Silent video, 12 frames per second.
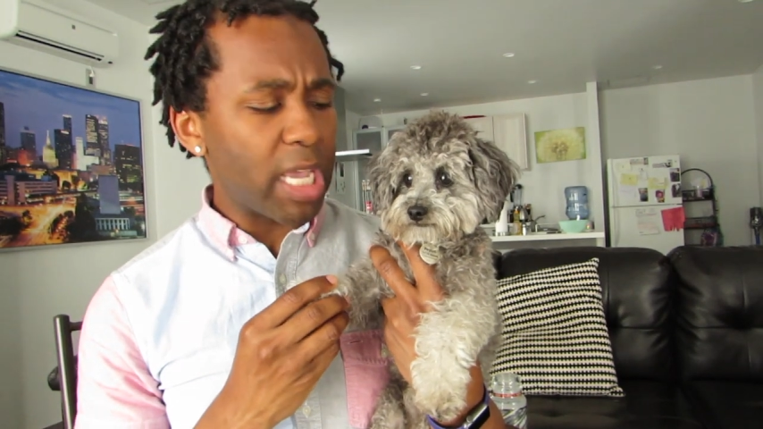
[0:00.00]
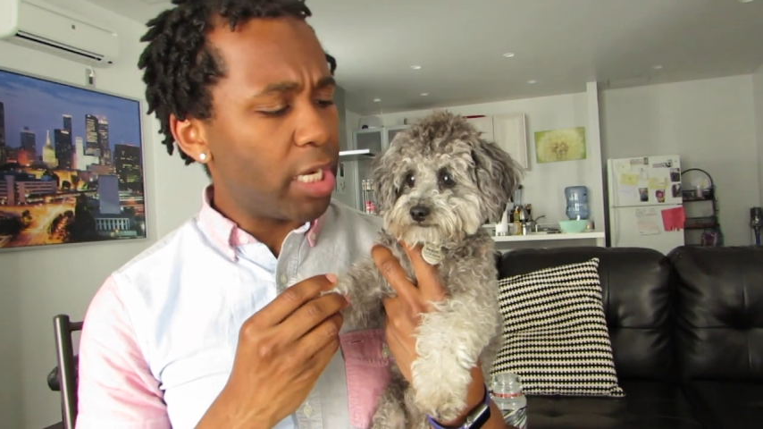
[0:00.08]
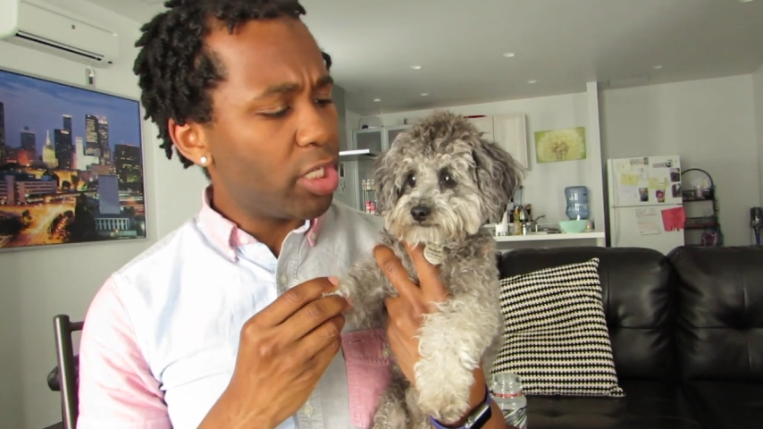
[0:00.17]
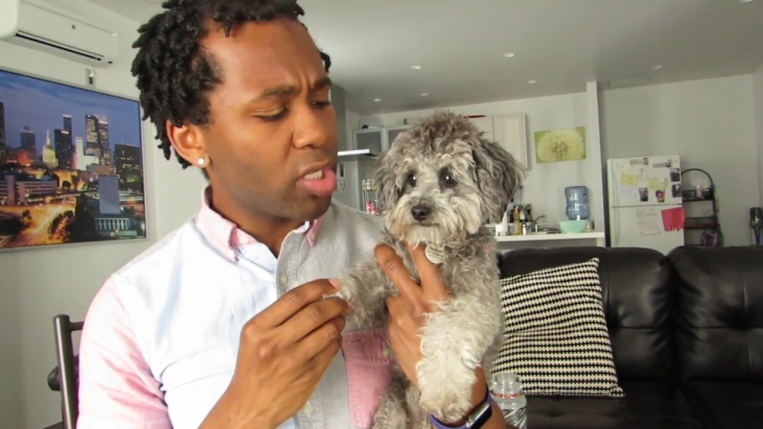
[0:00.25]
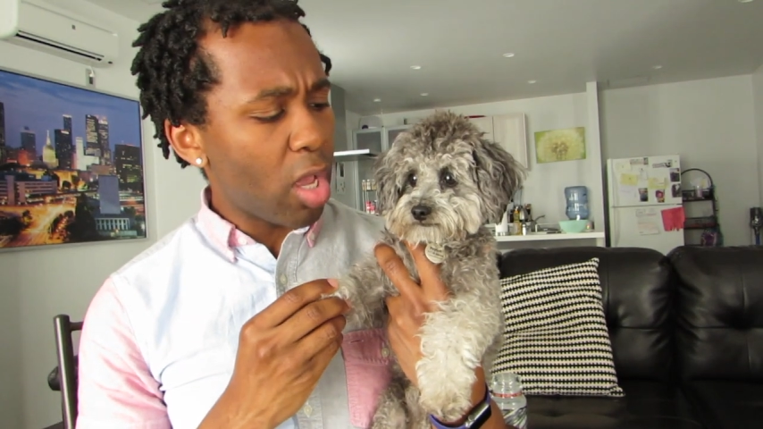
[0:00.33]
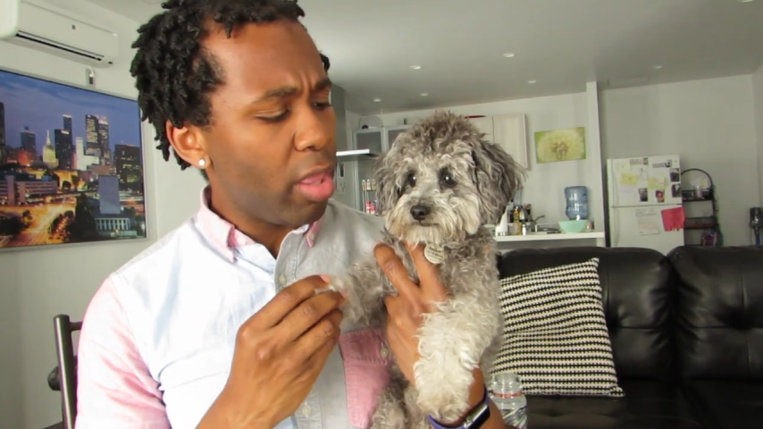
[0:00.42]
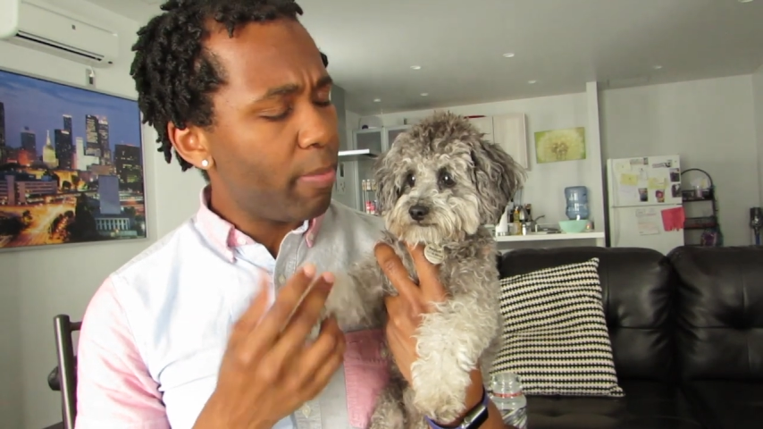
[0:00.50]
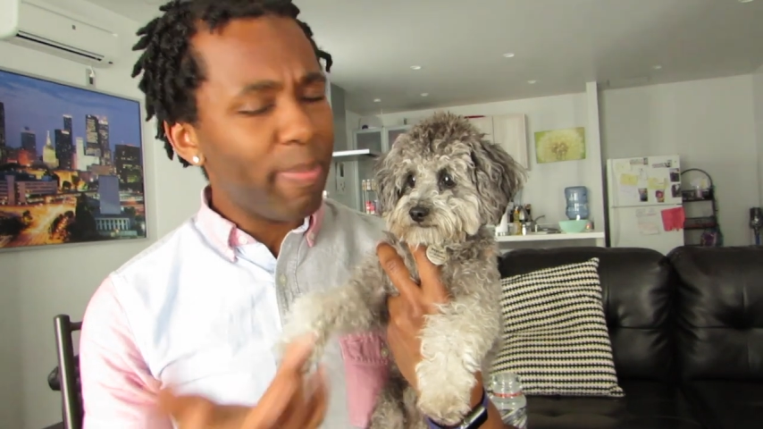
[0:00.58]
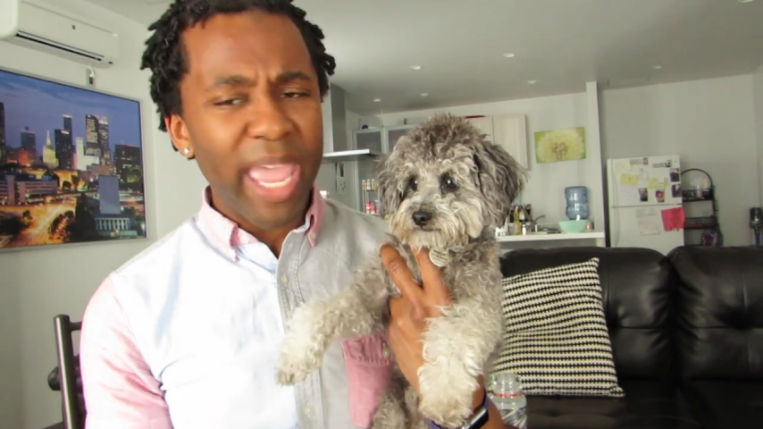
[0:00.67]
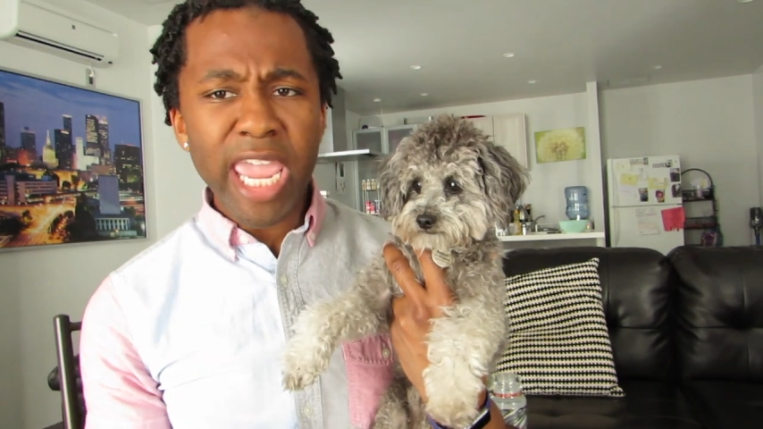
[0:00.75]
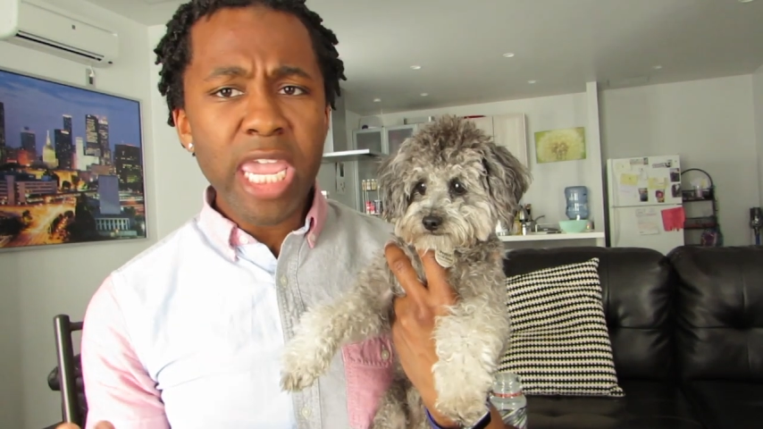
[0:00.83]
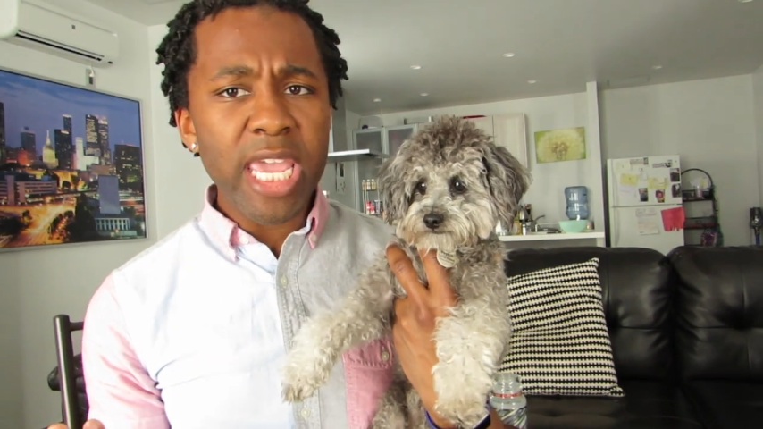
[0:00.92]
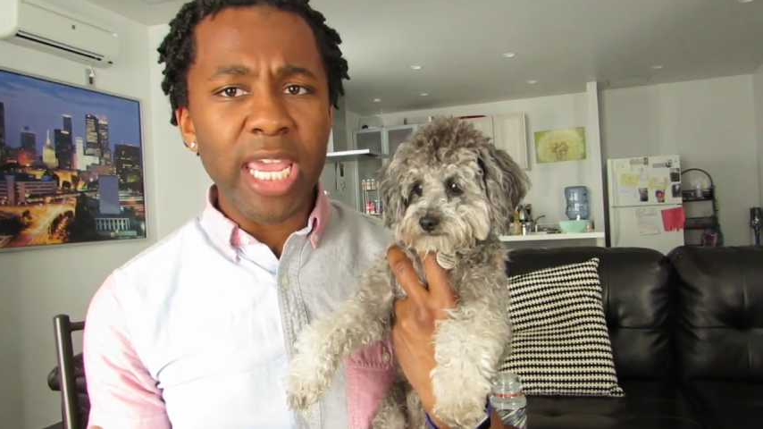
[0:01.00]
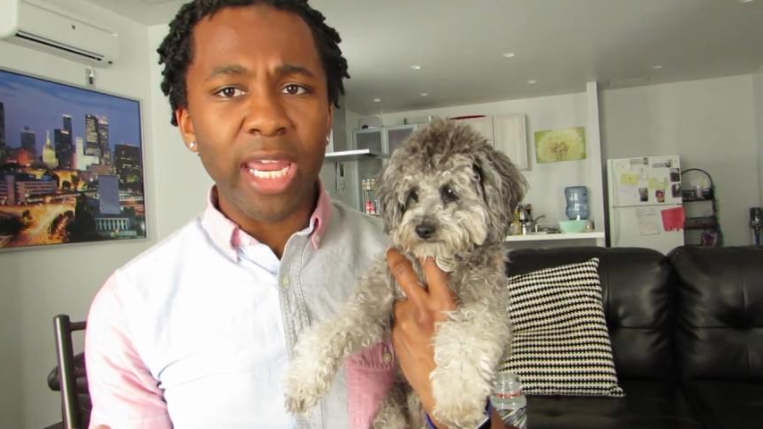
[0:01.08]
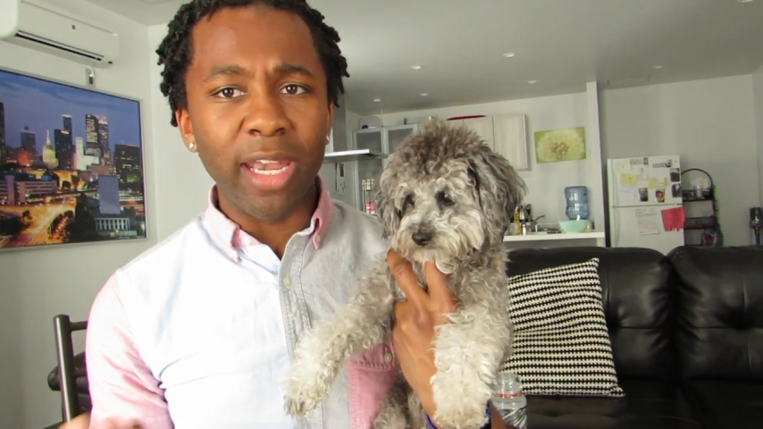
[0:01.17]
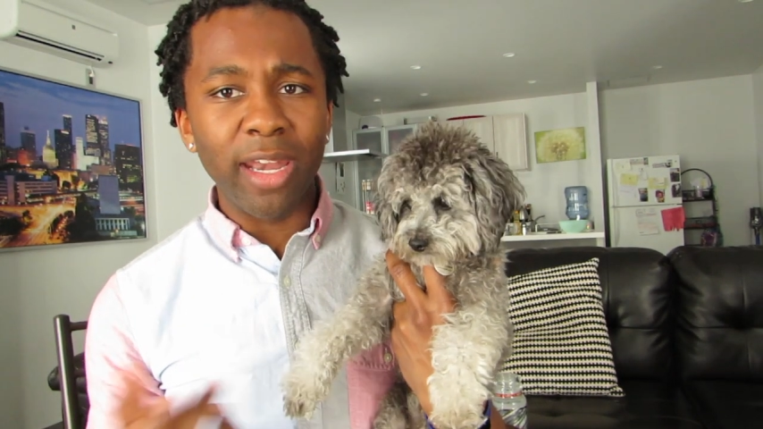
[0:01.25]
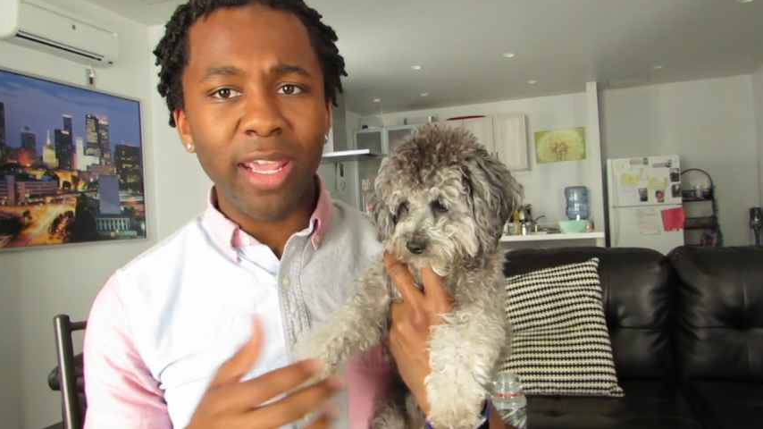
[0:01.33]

I just call him Peyton.